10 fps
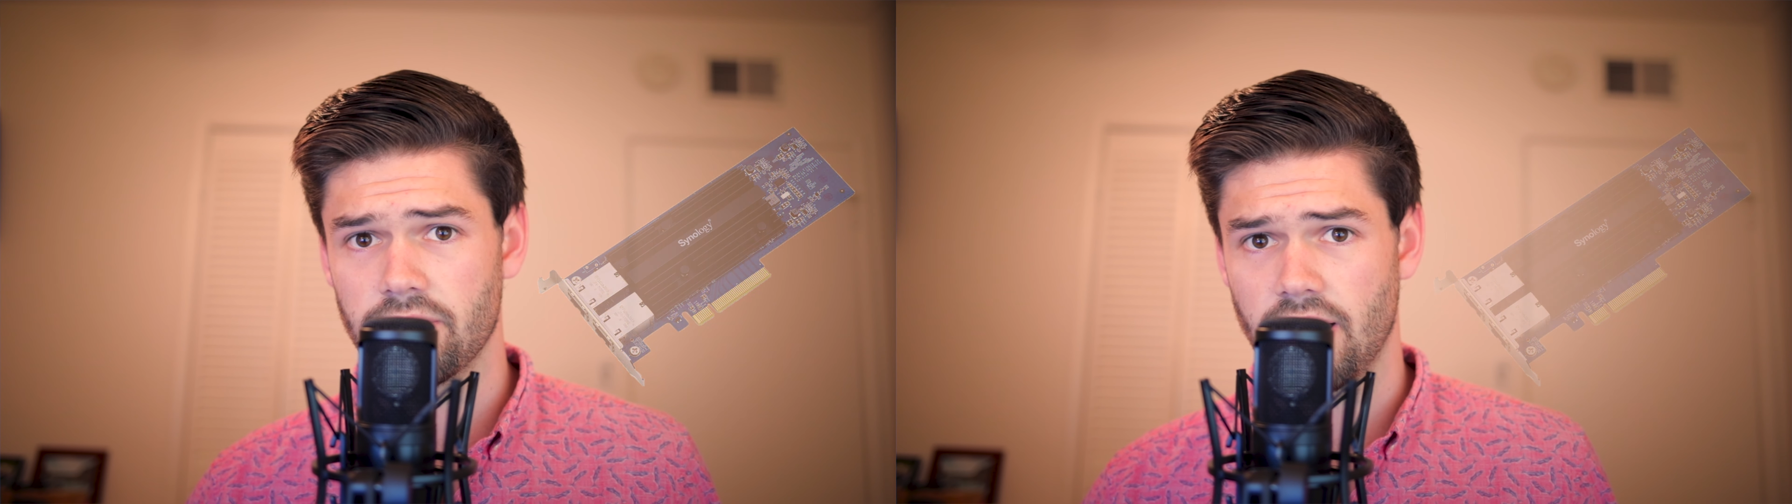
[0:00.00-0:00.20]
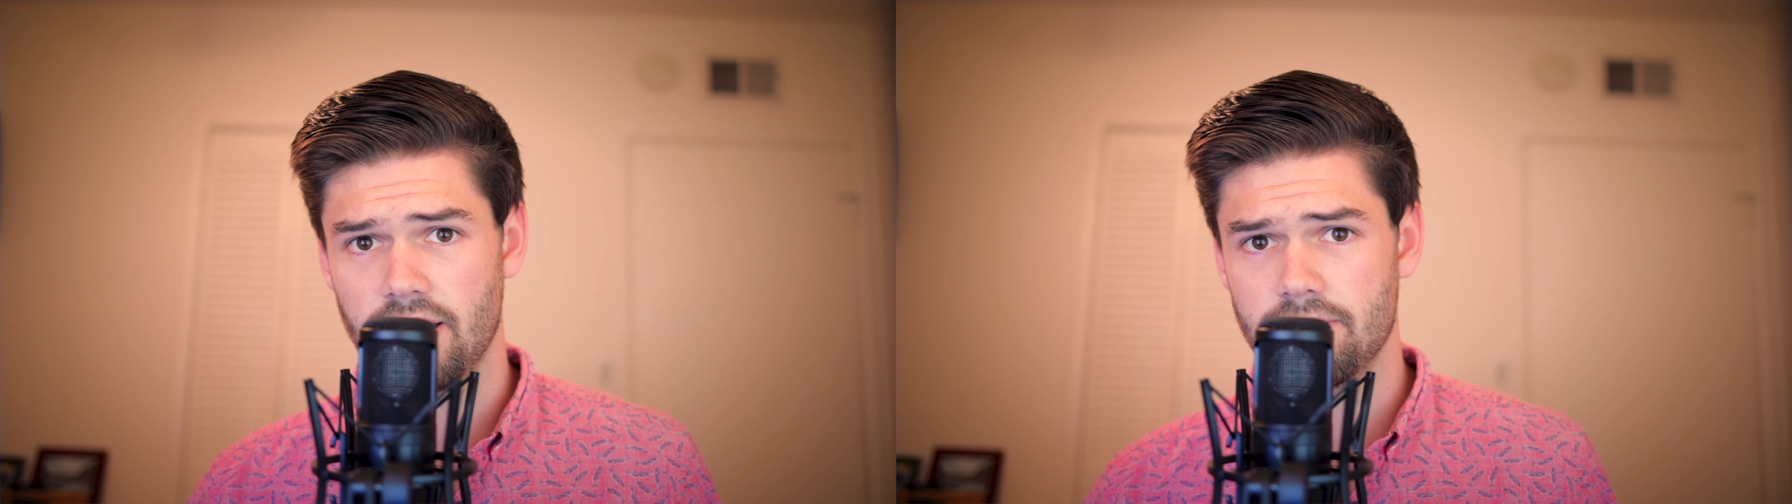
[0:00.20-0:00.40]

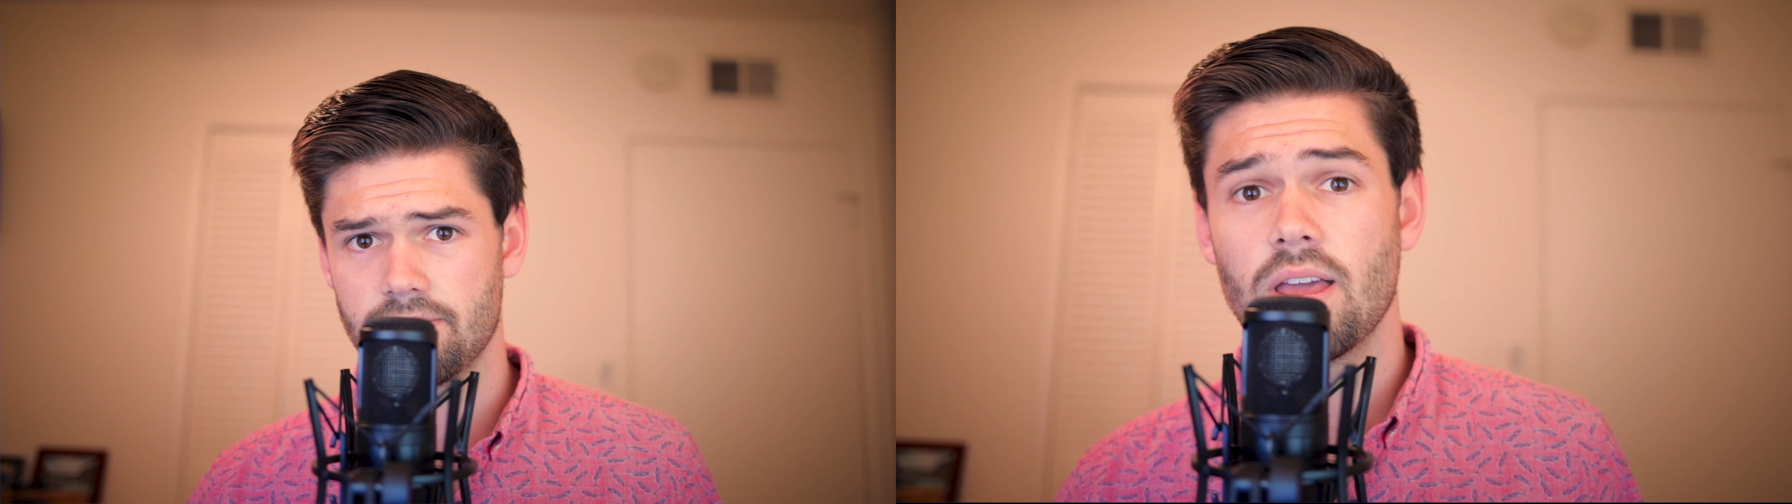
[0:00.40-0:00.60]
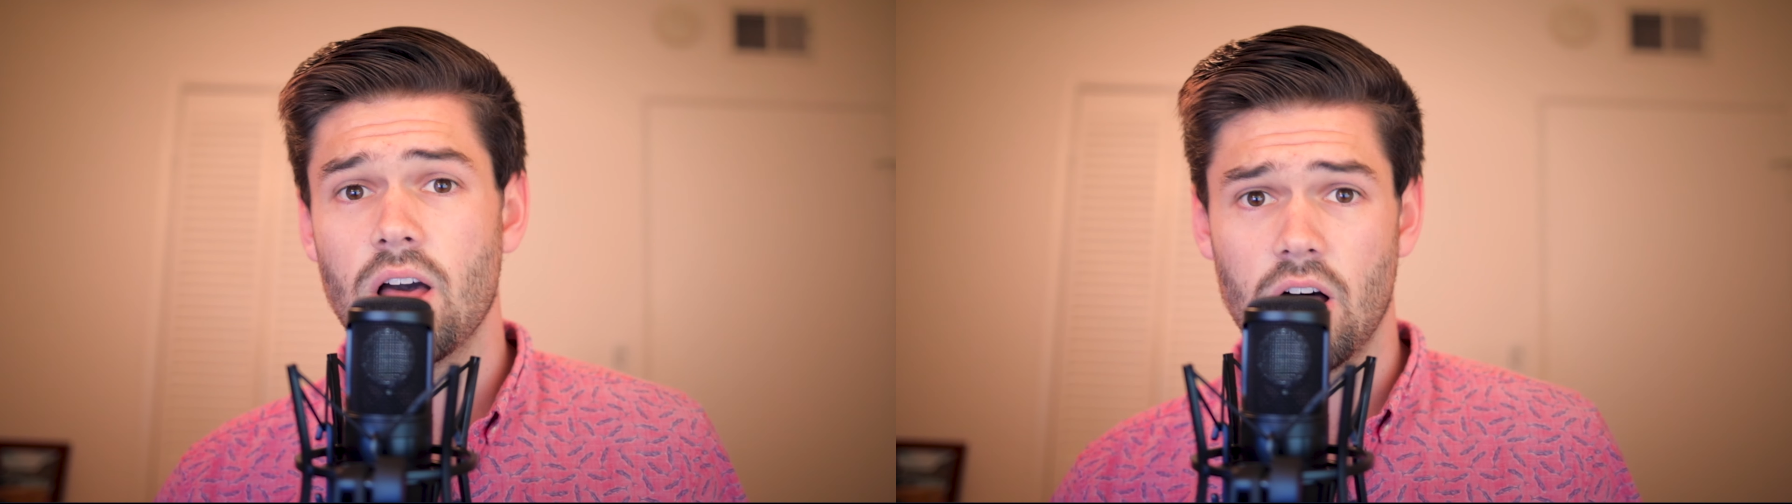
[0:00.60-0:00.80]
that.
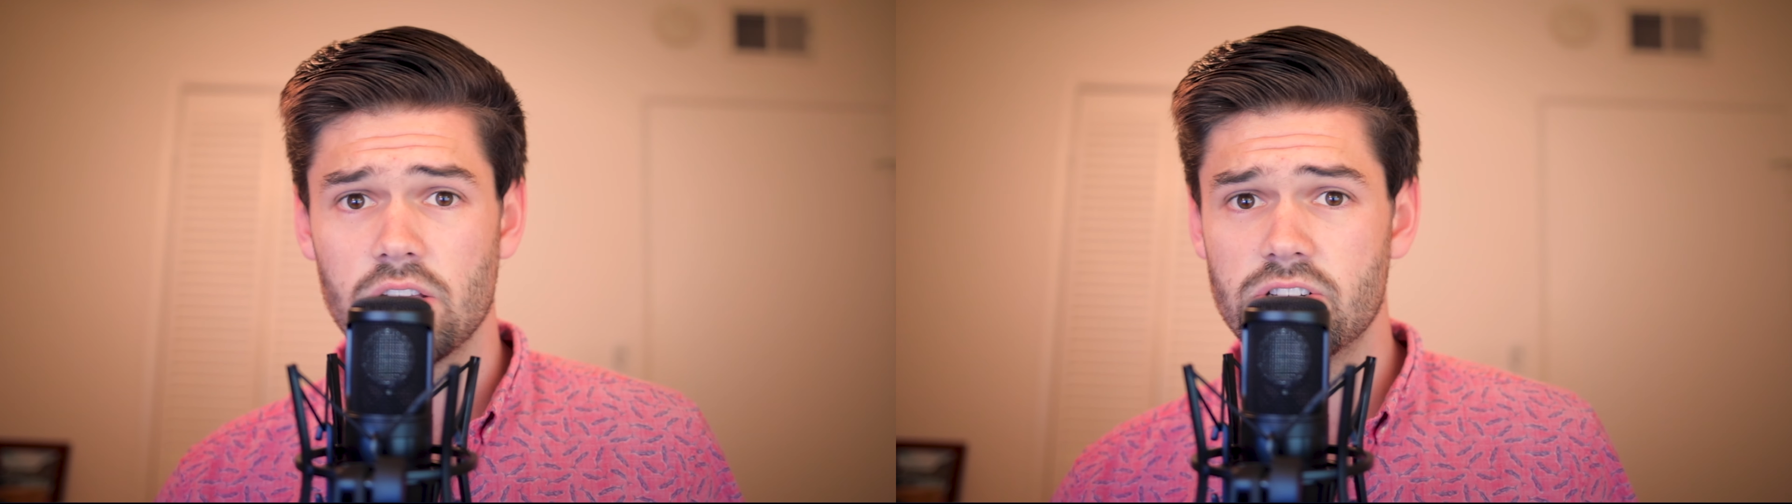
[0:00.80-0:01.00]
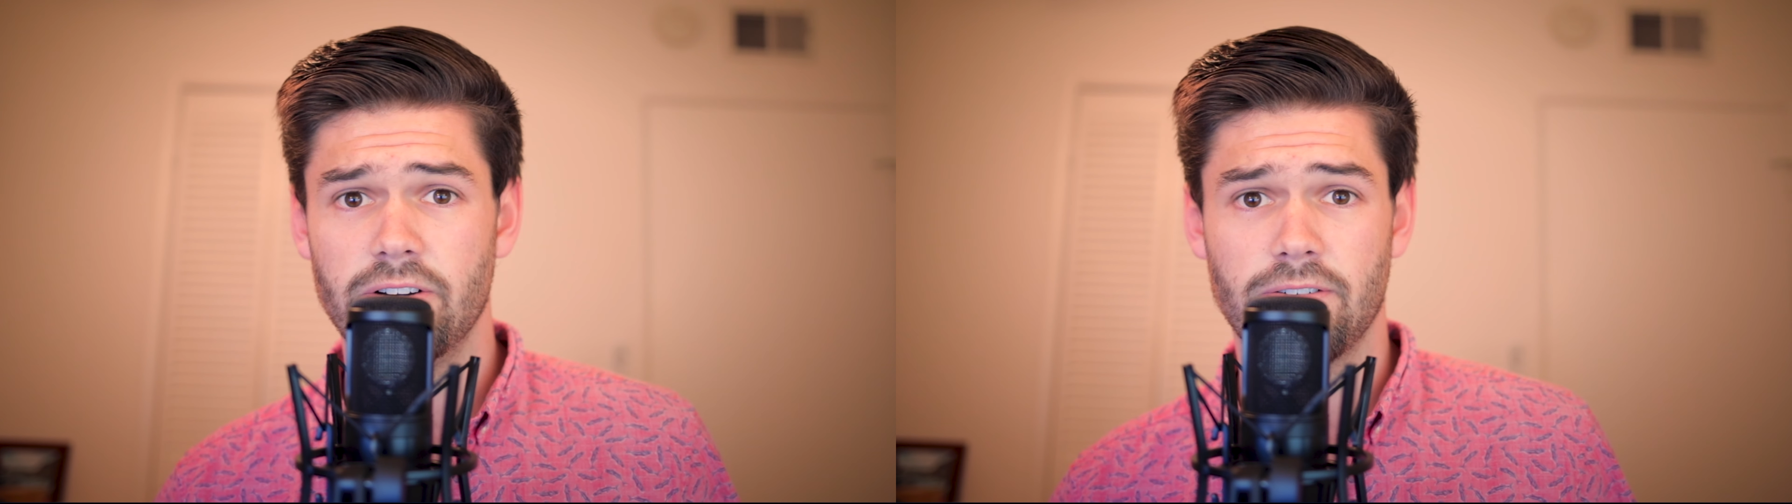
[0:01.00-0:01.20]

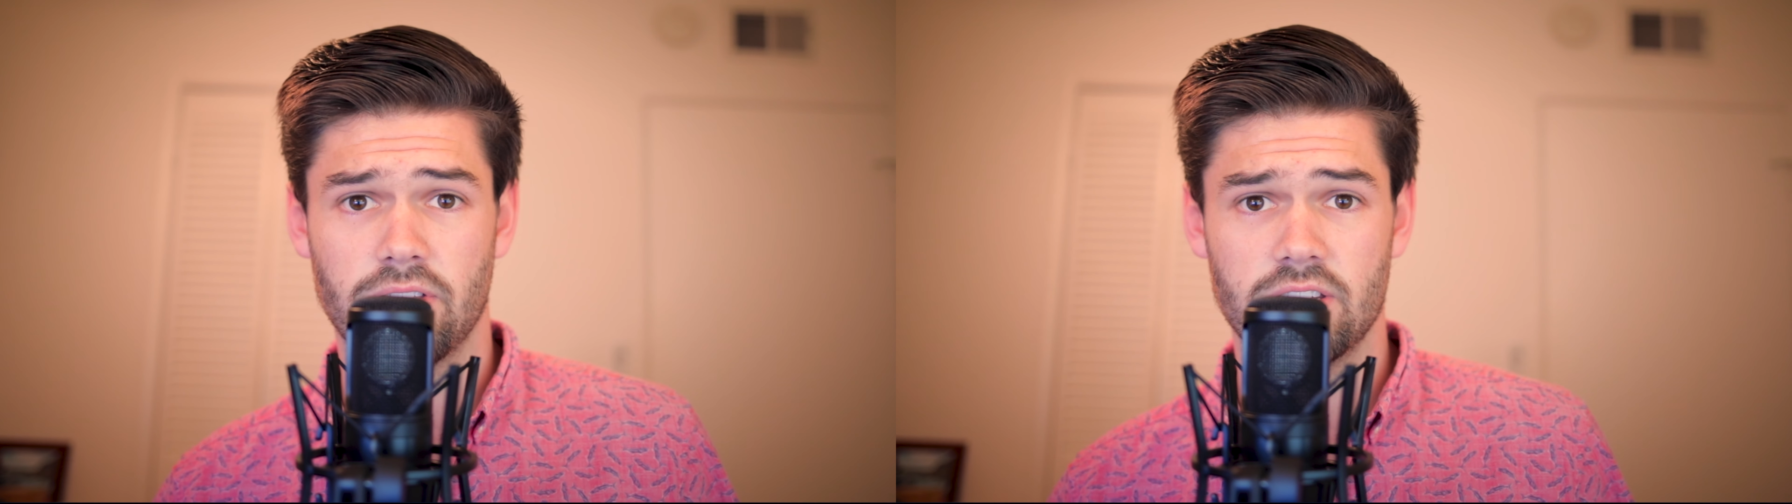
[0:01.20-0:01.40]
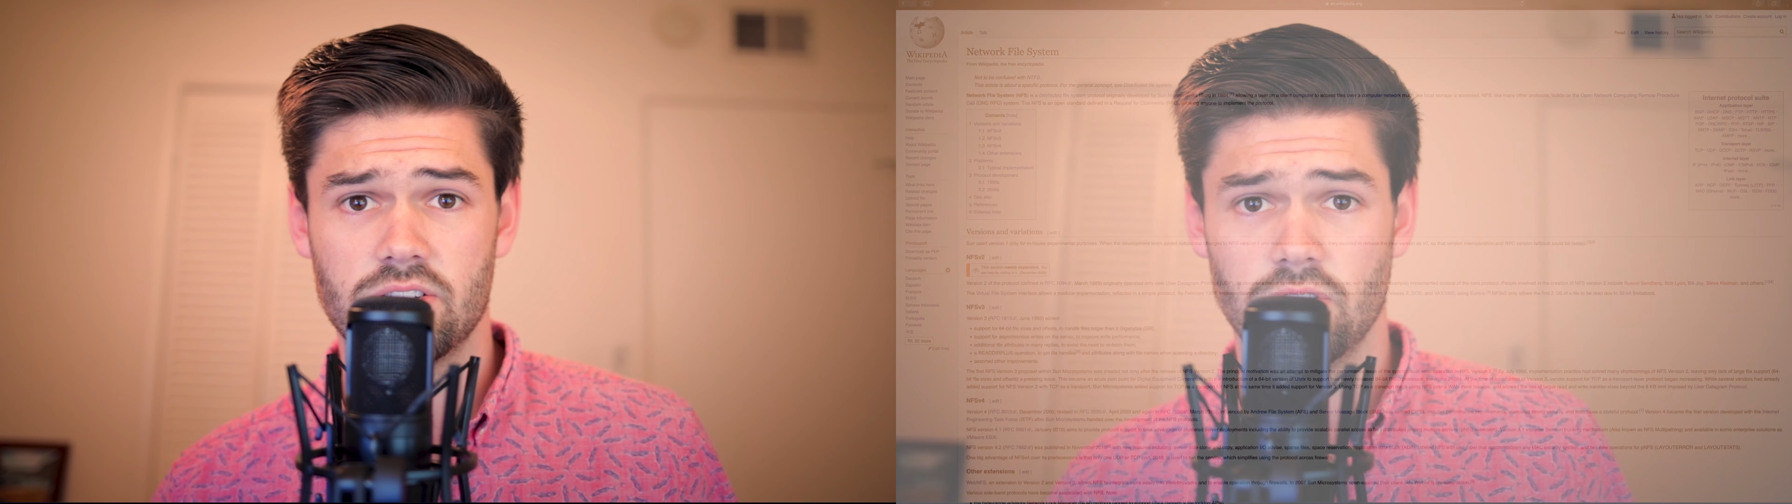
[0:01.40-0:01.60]
Also for this